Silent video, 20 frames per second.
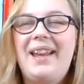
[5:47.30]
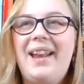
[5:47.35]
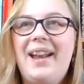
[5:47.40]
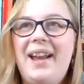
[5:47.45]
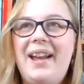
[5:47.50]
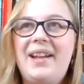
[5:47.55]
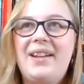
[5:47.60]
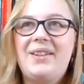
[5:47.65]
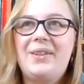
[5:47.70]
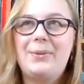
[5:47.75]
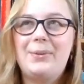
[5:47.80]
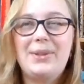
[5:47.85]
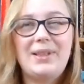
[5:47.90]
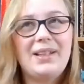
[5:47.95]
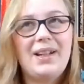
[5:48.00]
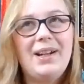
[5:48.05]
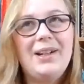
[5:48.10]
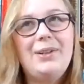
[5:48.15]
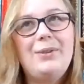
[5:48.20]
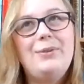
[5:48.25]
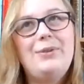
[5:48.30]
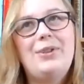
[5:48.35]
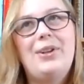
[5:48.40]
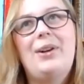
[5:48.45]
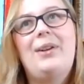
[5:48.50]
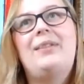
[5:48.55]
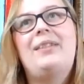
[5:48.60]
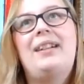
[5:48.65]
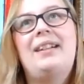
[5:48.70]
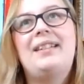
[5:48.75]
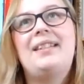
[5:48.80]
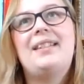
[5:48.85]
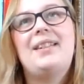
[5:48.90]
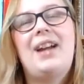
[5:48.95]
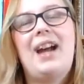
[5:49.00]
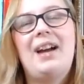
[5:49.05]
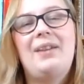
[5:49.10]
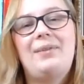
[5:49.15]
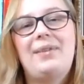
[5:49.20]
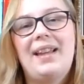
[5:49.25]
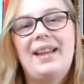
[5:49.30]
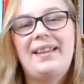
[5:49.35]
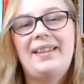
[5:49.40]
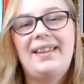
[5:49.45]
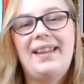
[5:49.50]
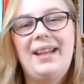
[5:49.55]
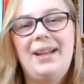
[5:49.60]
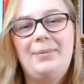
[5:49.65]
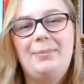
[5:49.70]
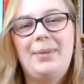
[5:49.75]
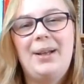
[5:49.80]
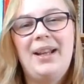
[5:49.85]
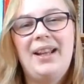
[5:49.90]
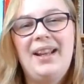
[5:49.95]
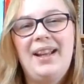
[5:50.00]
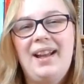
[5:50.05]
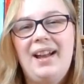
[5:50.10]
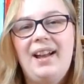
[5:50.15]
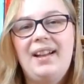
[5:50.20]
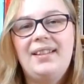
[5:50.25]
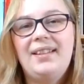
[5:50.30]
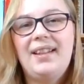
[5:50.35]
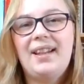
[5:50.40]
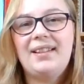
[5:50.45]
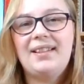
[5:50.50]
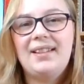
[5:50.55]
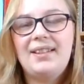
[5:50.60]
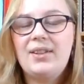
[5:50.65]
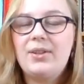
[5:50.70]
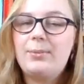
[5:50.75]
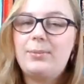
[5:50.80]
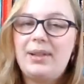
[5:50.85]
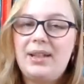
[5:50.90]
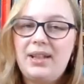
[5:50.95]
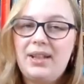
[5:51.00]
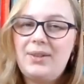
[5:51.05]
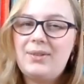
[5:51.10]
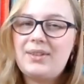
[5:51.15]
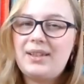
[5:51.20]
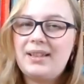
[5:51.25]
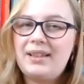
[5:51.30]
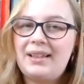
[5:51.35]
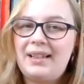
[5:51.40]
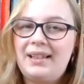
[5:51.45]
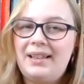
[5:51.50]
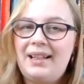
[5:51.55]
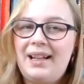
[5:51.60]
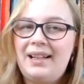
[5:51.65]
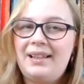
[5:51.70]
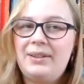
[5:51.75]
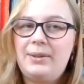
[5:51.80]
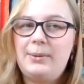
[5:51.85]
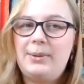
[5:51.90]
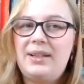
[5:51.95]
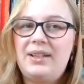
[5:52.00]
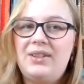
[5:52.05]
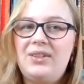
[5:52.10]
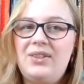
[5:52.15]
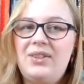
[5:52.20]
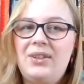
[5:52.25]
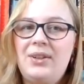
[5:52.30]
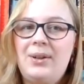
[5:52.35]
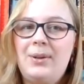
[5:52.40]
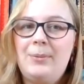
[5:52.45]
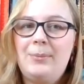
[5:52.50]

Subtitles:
it was kind of jarring to have that theme and yet still be using that language.